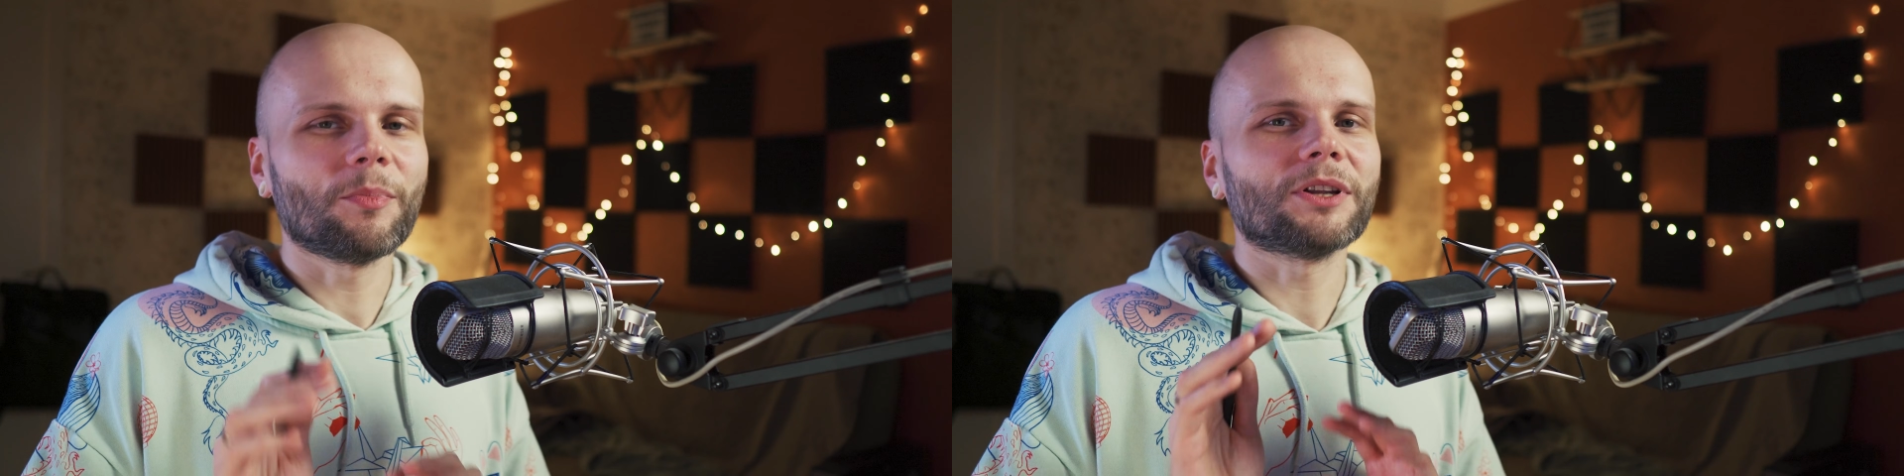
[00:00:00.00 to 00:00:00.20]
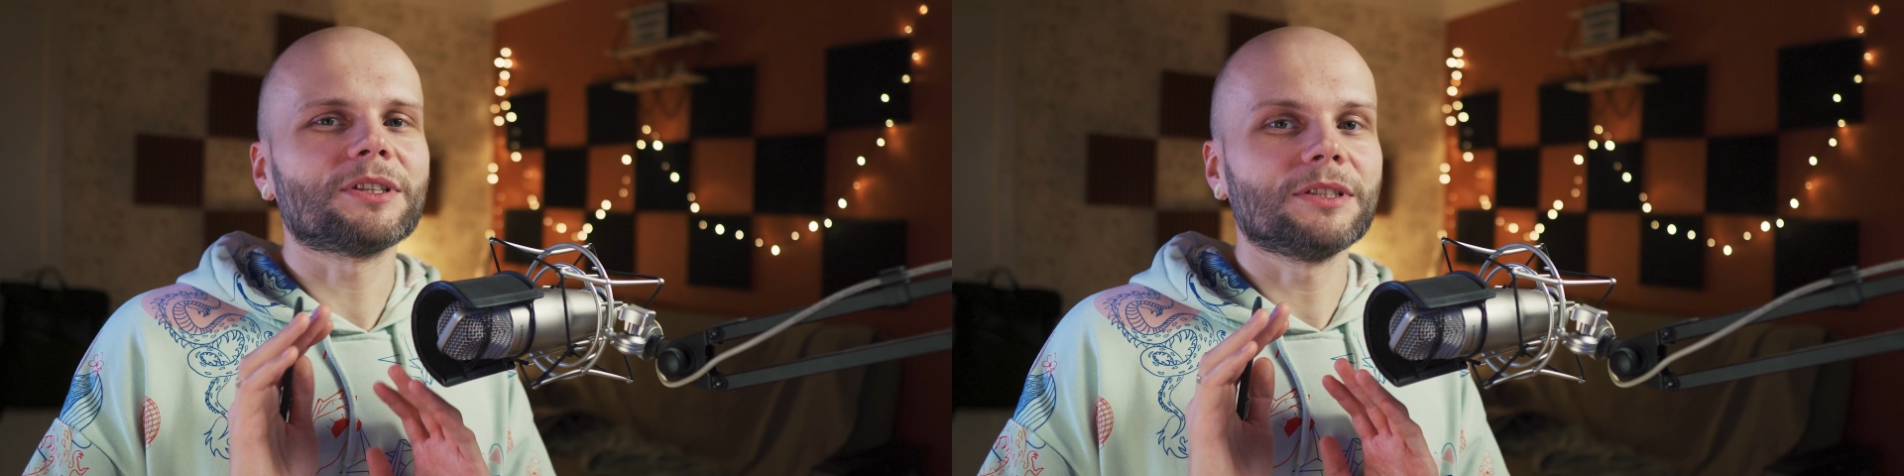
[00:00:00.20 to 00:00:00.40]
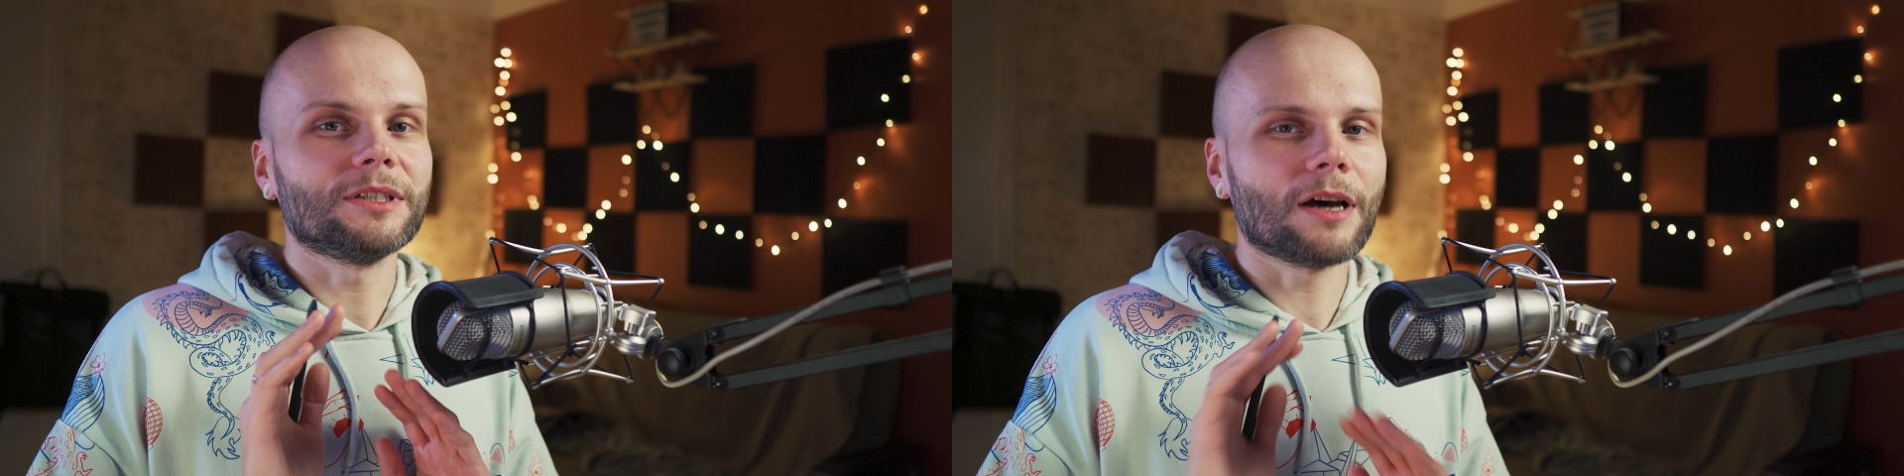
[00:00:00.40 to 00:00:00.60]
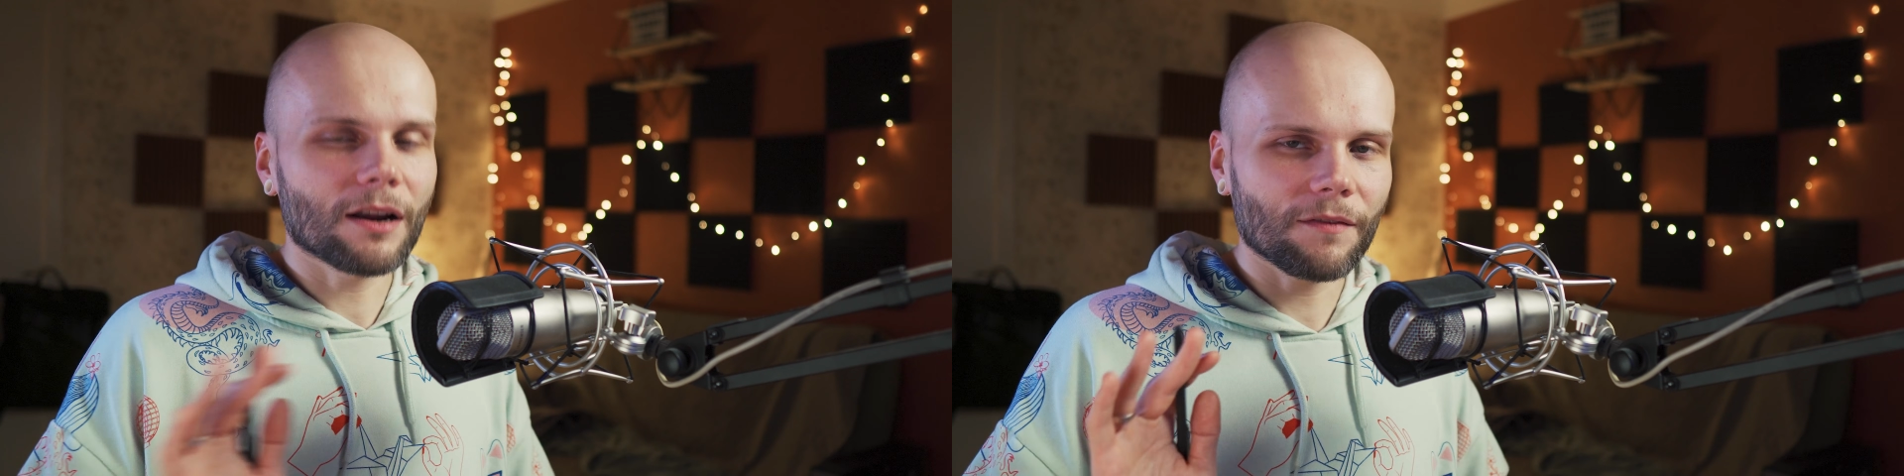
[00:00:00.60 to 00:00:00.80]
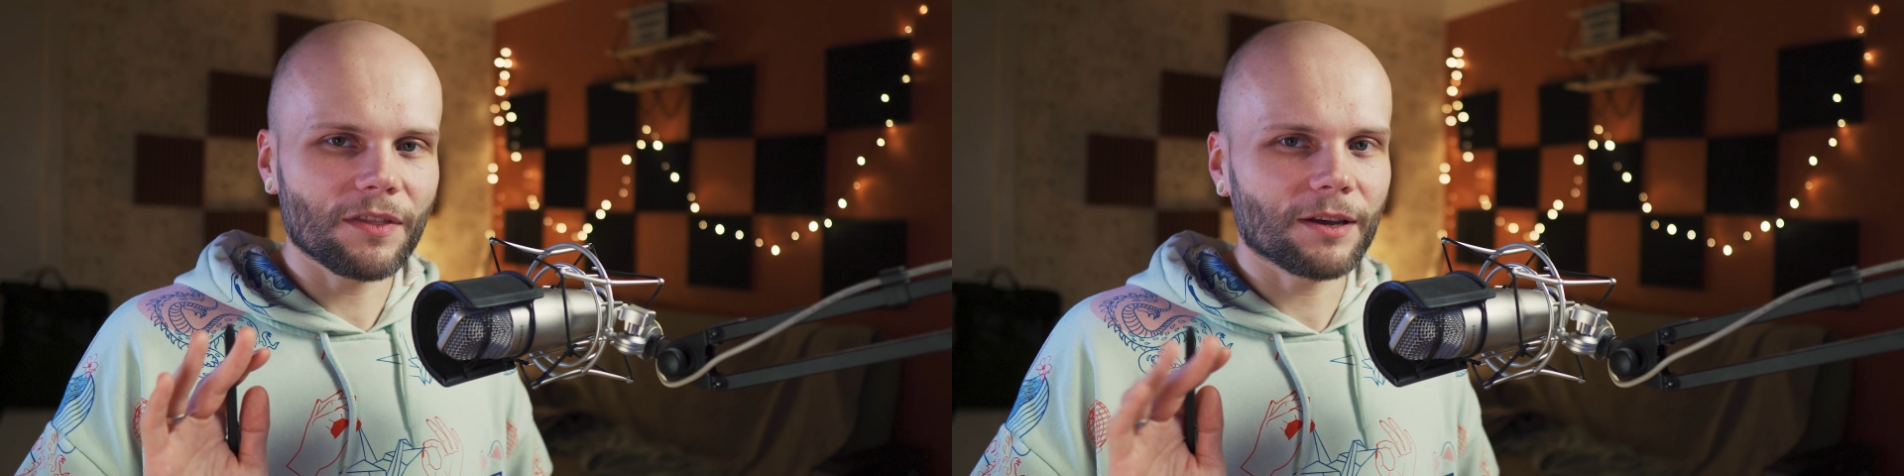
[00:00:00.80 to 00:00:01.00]
but none
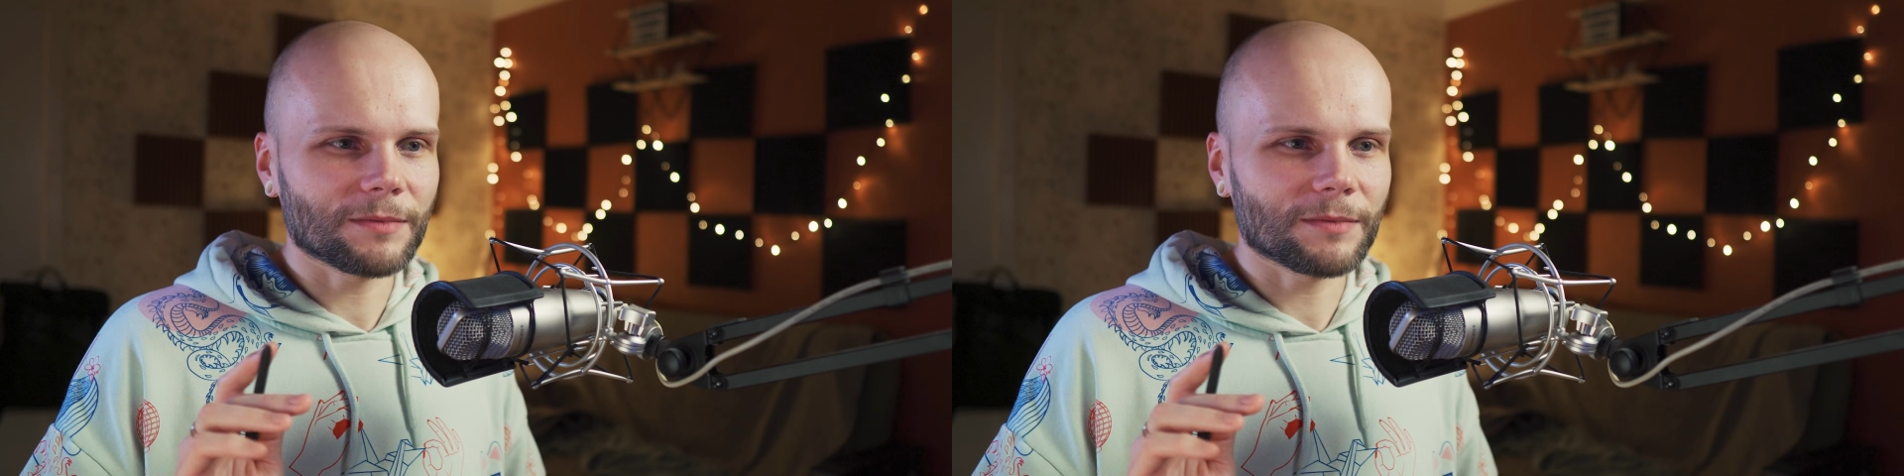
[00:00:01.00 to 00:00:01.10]
of them